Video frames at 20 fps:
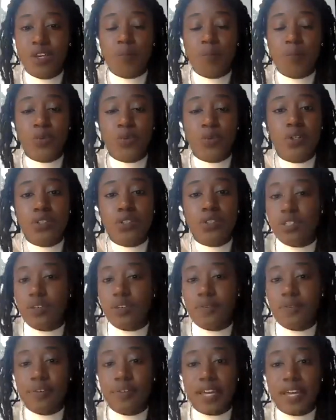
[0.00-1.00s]
brought to
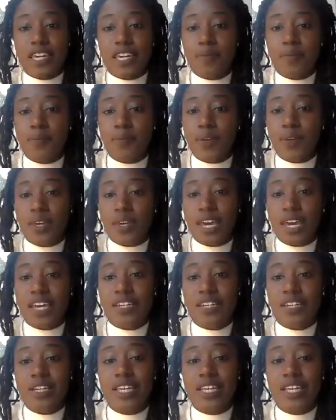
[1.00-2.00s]
the flame
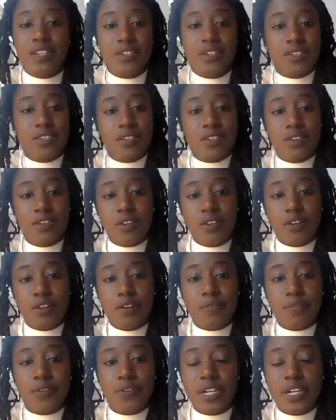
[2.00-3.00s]
and lit
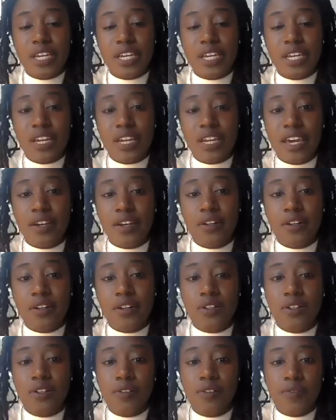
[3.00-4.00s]
for an
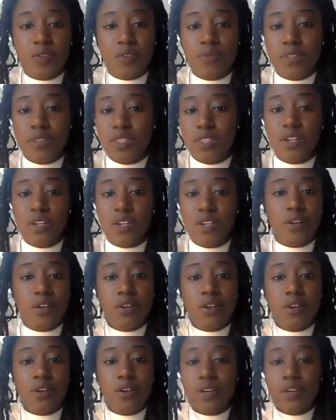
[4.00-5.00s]
inhale with
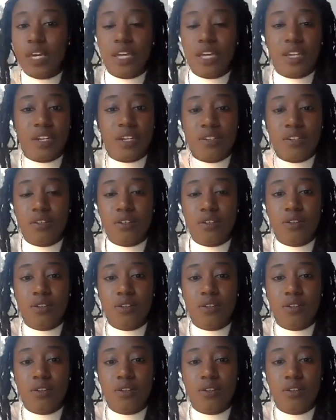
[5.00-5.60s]
no end.